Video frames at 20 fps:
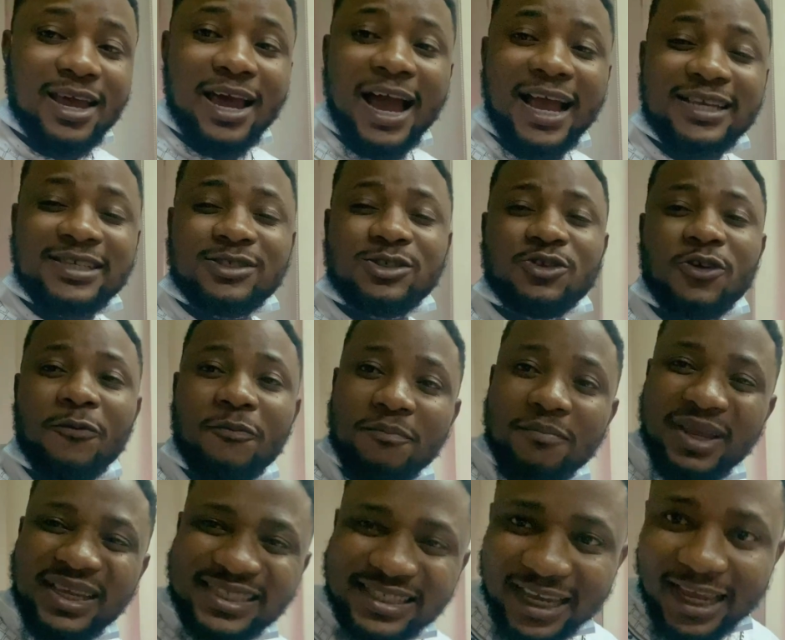I
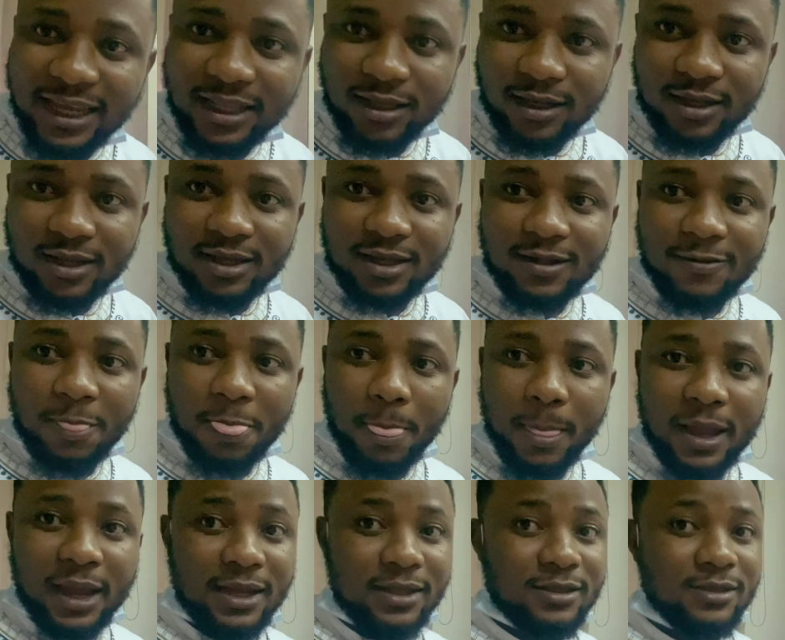submitted
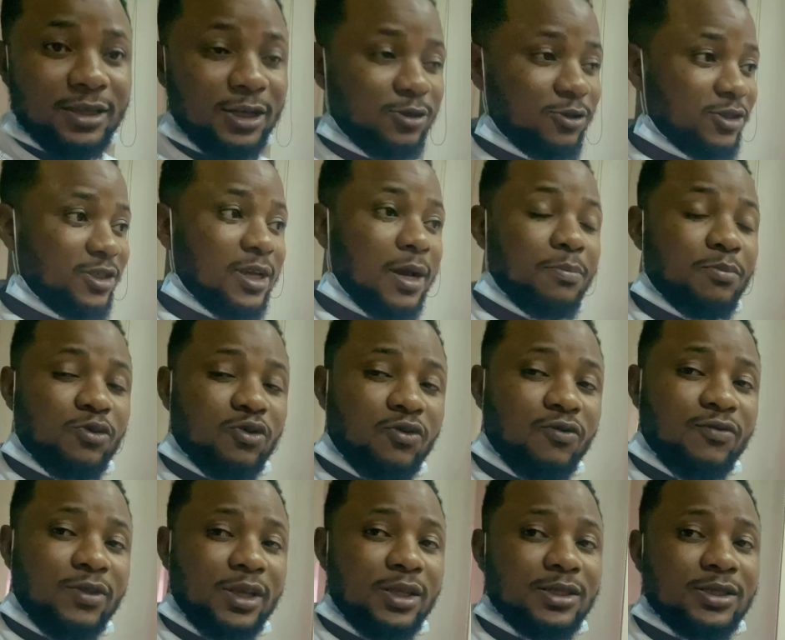and they just
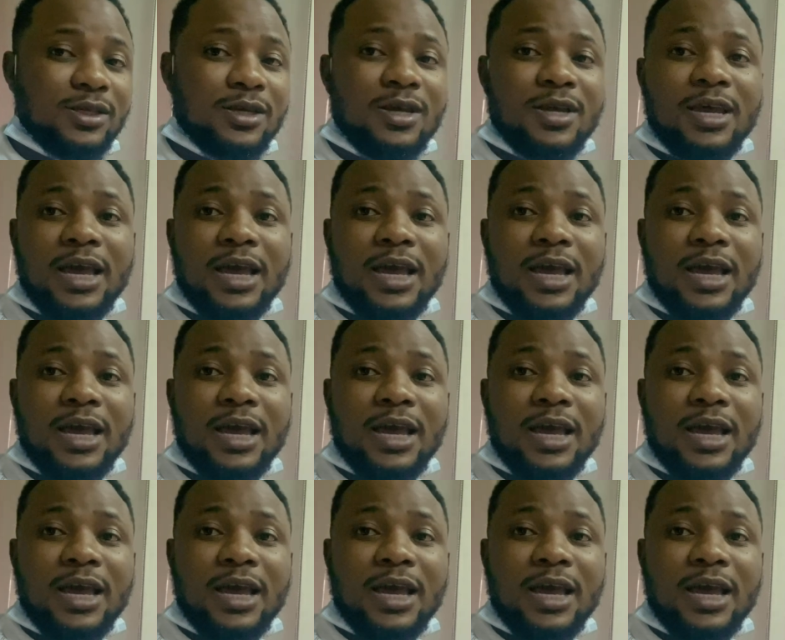approved it.